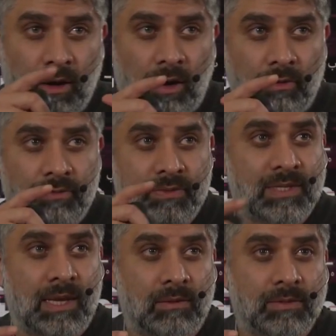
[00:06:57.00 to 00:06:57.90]
of
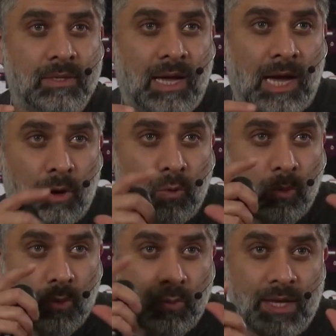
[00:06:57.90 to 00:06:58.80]
cells,
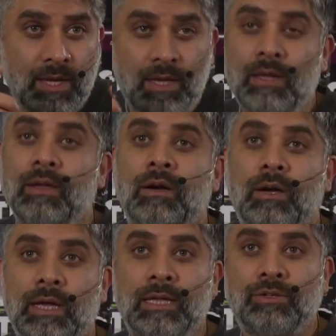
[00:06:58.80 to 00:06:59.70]
how we
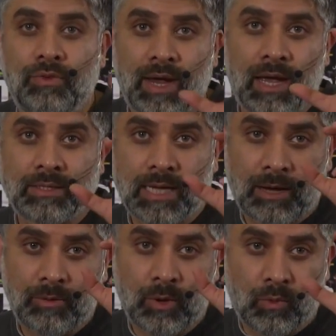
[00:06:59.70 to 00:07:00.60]
interact,
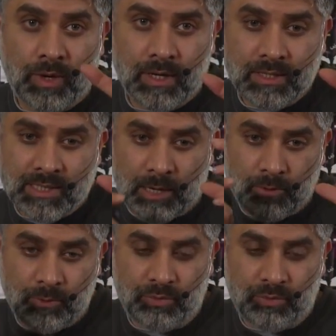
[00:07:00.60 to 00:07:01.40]
how it works, how we